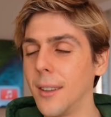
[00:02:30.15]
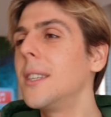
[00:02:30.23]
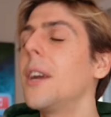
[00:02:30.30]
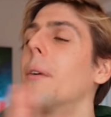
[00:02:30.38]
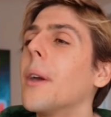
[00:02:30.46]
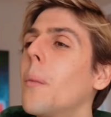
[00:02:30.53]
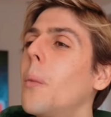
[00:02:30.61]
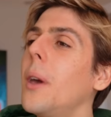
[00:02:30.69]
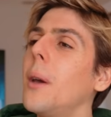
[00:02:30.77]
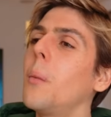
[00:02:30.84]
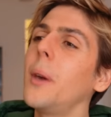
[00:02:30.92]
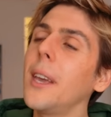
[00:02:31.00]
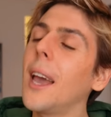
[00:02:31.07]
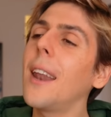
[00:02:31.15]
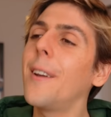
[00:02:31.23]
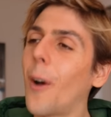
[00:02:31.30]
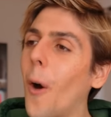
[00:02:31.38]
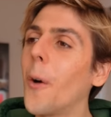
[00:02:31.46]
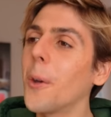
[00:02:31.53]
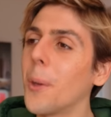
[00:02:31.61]
Siri, we, we get in
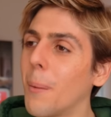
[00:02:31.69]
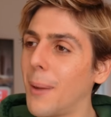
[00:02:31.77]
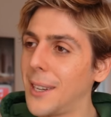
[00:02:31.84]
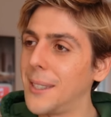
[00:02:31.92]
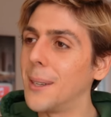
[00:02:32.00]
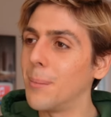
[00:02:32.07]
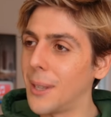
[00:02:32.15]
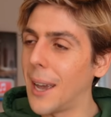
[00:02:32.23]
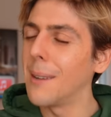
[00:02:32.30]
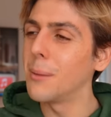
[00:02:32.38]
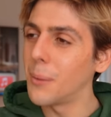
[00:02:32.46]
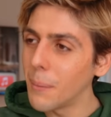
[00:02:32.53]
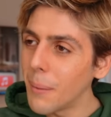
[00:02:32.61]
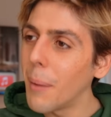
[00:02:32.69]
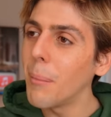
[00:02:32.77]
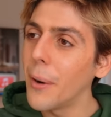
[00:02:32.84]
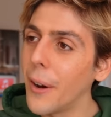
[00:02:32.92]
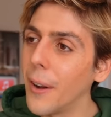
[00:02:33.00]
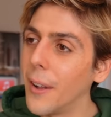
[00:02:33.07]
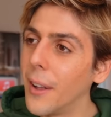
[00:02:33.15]
arguments sometimes,
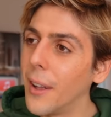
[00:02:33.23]
remember?